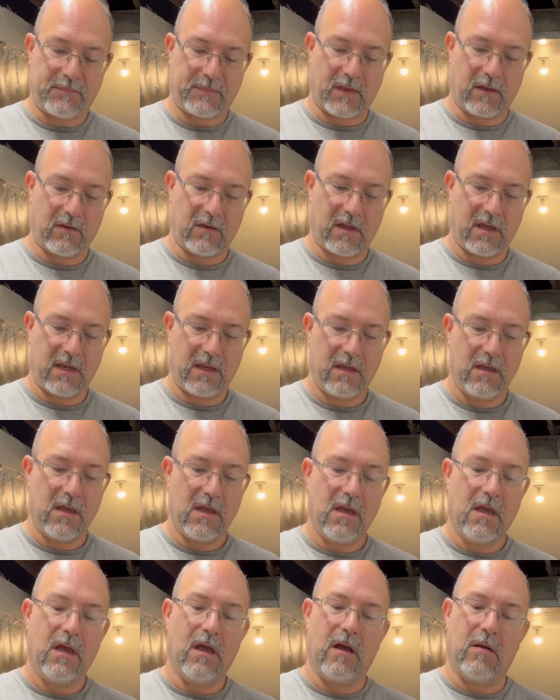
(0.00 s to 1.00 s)
Okay,
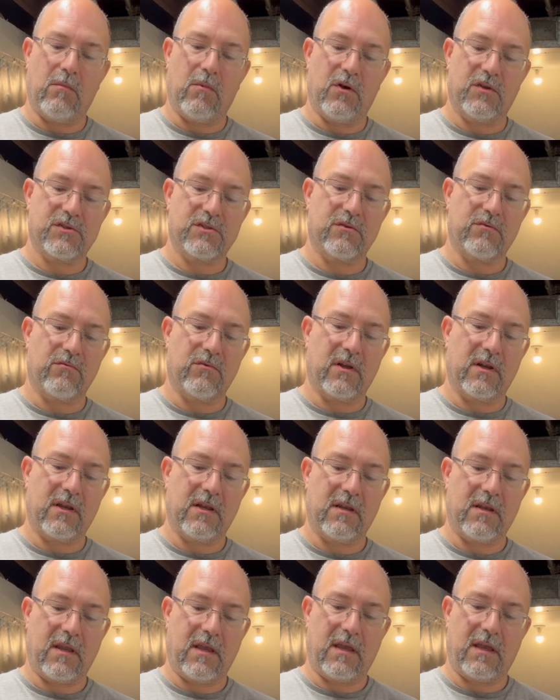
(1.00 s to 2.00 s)
I'm also
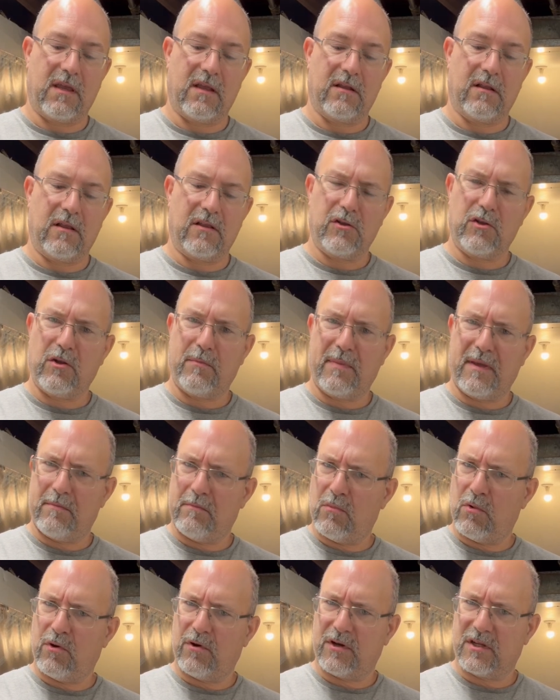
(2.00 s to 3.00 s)
running a little bit
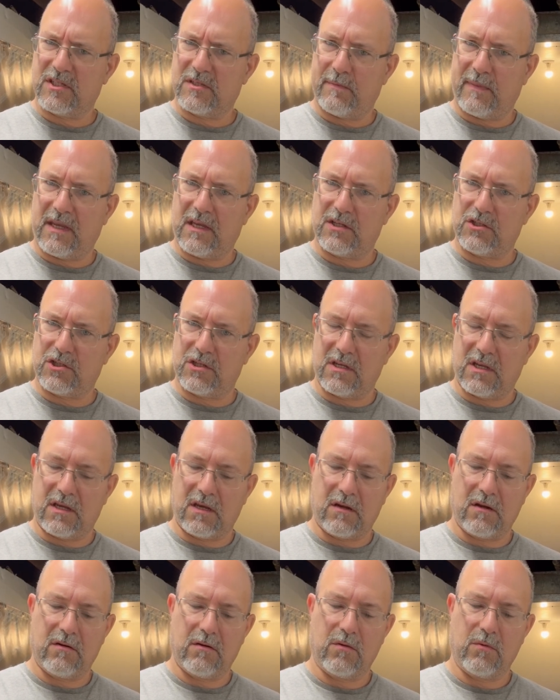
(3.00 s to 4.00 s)
more expansion
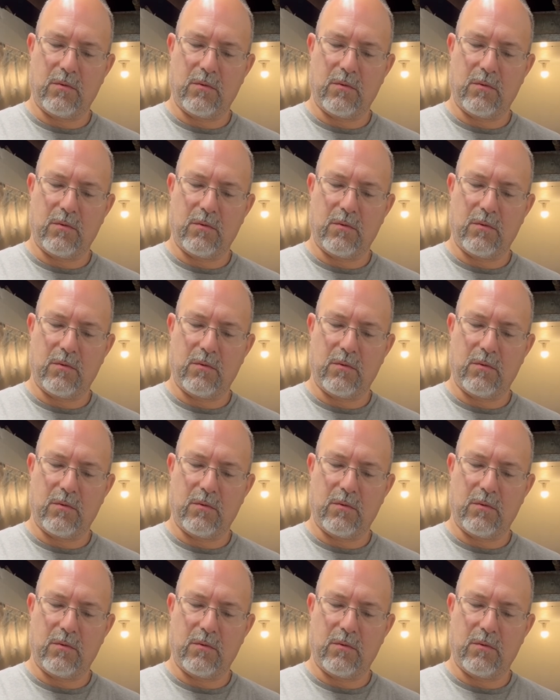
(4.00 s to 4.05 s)
here